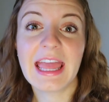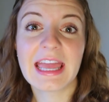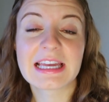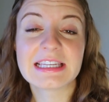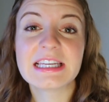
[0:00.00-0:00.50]

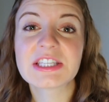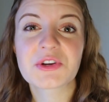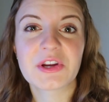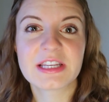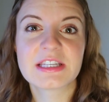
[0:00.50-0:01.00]
And he's
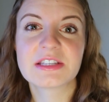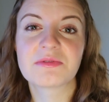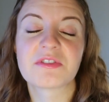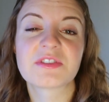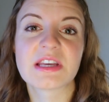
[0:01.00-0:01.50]
credited
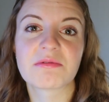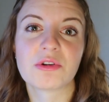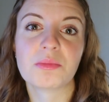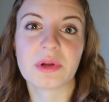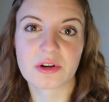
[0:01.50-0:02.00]
with
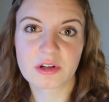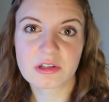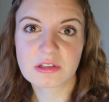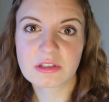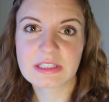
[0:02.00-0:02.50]
several
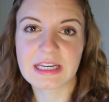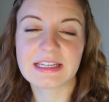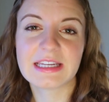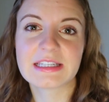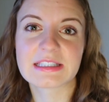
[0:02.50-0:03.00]
miracles,
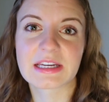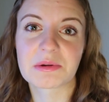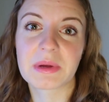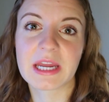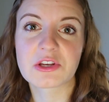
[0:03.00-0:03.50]
and he's like
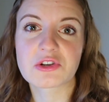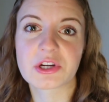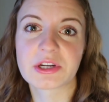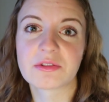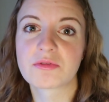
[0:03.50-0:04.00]
a
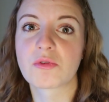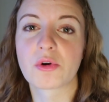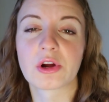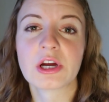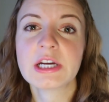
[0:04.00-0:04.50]
patron
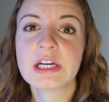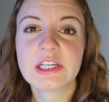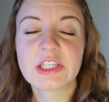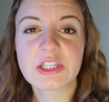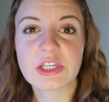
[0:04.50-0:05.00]
for
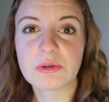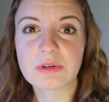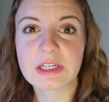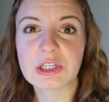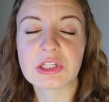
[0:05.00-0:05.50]

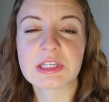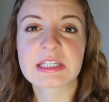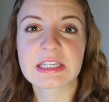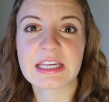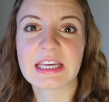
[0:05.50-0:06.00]

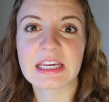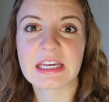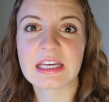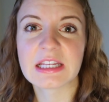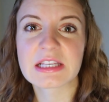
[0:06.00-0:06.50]
students,
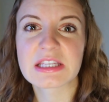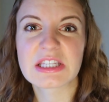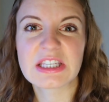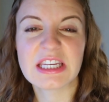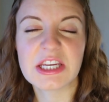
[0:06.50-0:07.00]
kids,
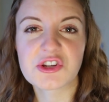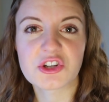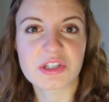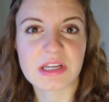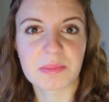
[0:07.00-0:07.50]

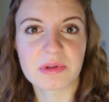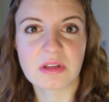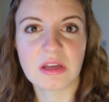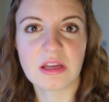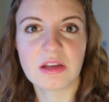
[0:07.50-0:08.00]
teachers, I
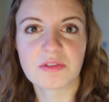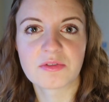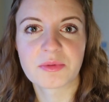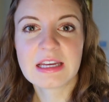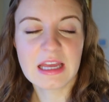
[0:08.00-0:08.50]

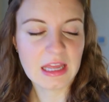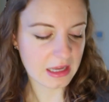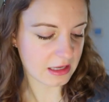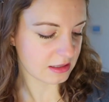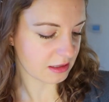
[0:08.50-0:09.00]
believe.
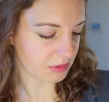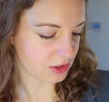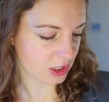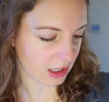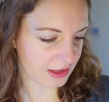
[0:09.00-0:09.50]
And let me
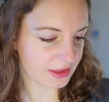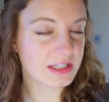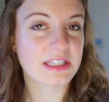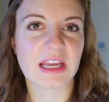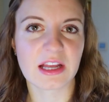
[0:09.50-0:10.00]
check, I
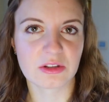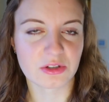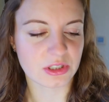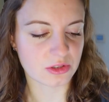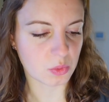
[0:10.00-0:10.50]
think
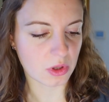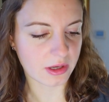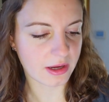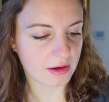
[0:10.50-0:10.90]
sailors as well. I